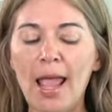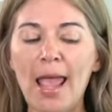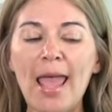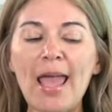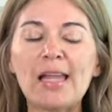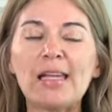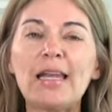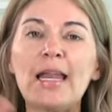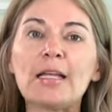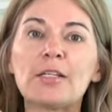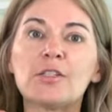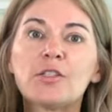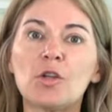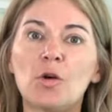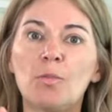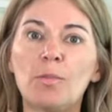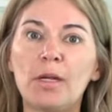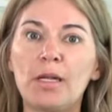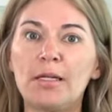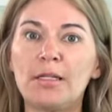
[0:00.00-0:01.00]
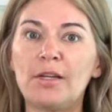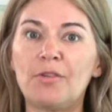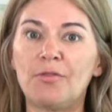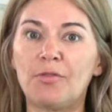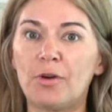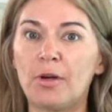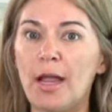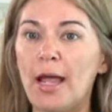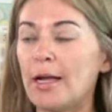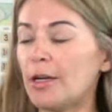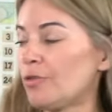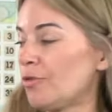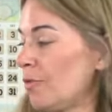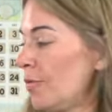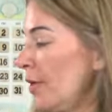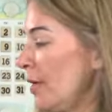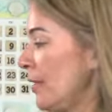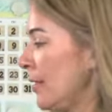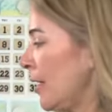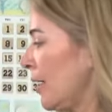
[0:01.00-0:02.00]
and it has so many different extra
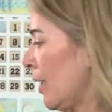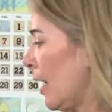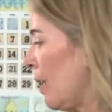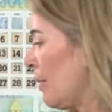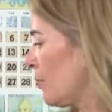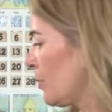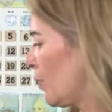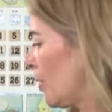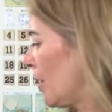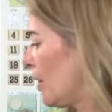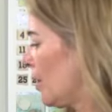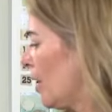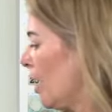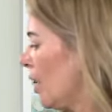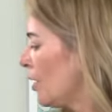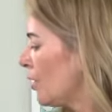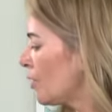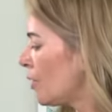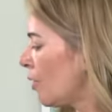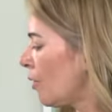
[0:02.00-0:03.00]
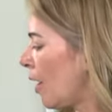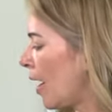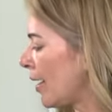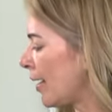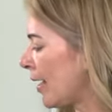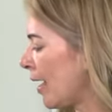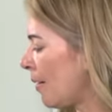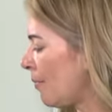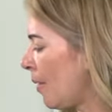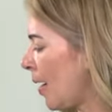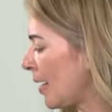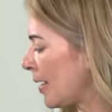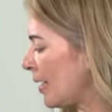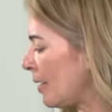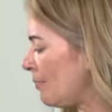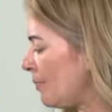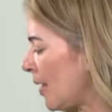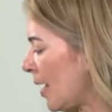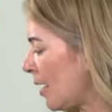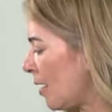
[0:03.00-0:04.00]
things that it comes with. So I kept I
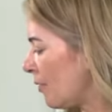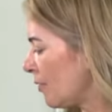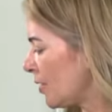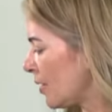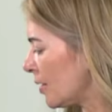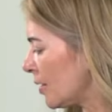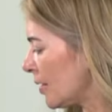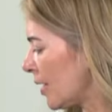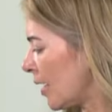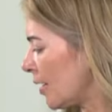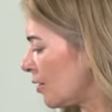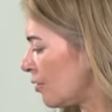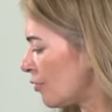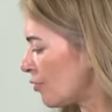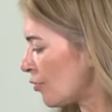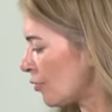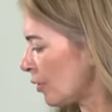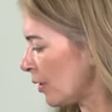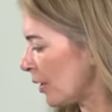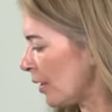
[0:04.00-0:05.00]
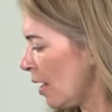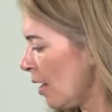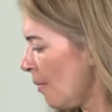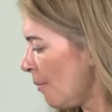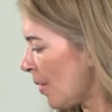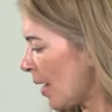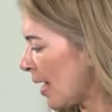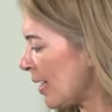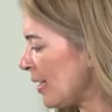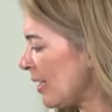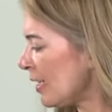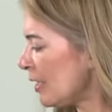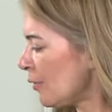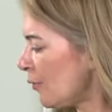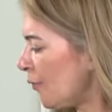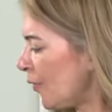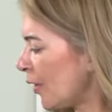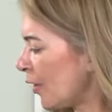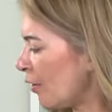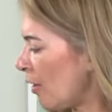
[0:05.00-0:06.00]
keep that off to the side usually. But I need
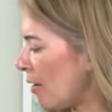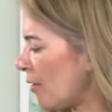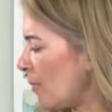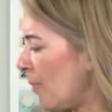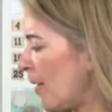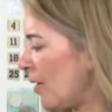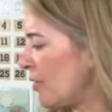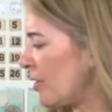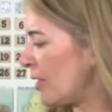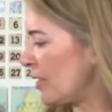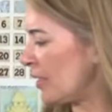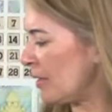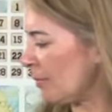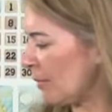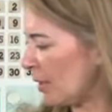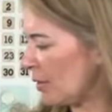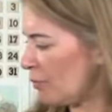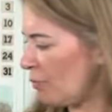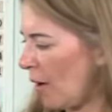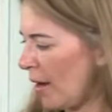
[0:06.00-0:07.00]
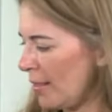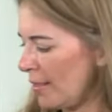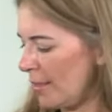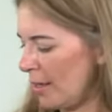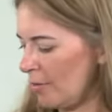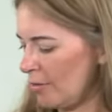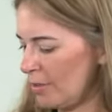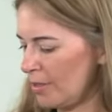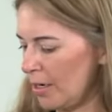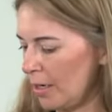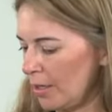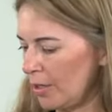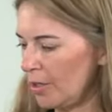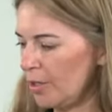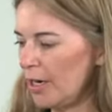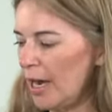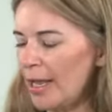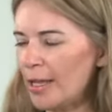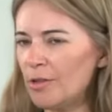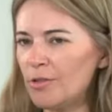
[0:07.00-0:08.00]
to figure out a better system because right there is not
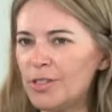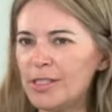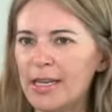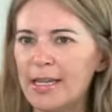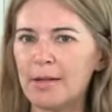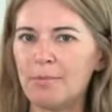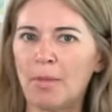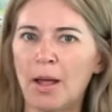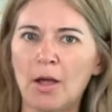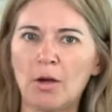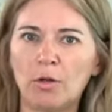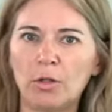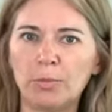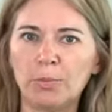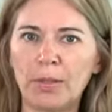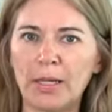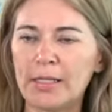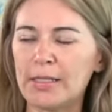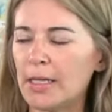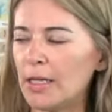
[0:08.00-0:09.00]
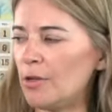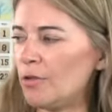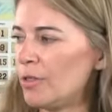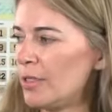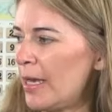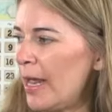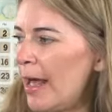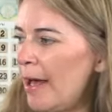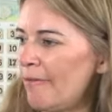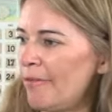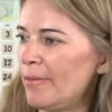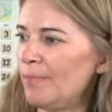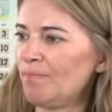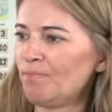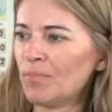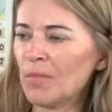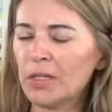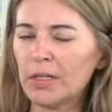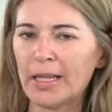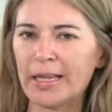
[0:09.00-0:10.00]
good. I used to in my old place I used to have it
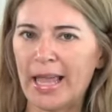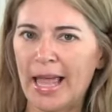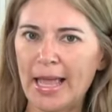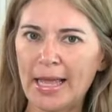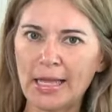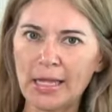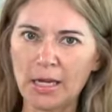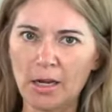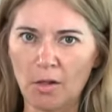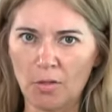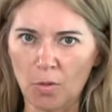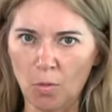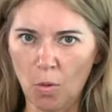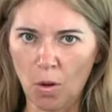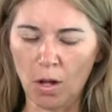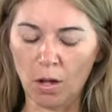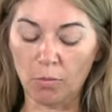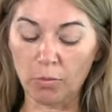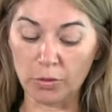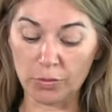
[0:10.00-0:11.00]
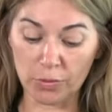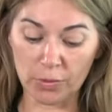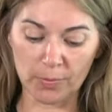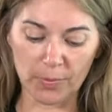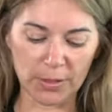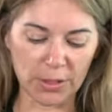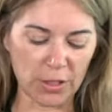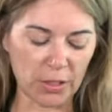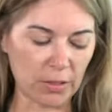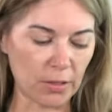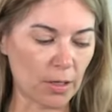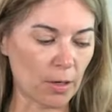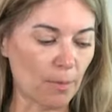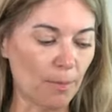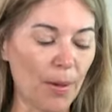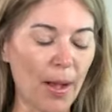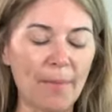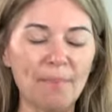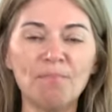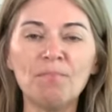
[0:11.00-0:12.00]
like hanging on the wall which was much easier.
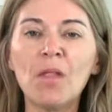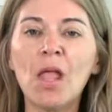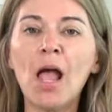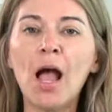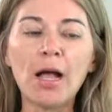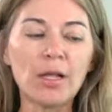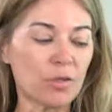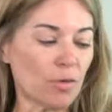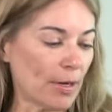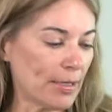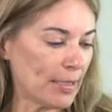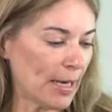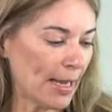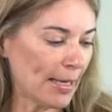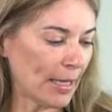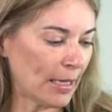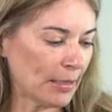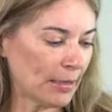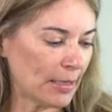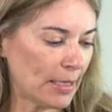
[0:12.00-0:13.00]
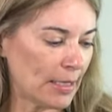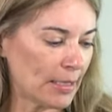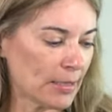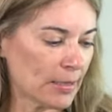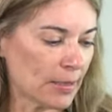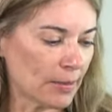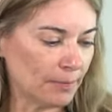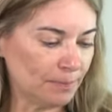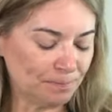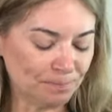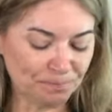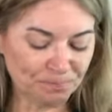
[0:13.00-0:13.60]
But so I die cut this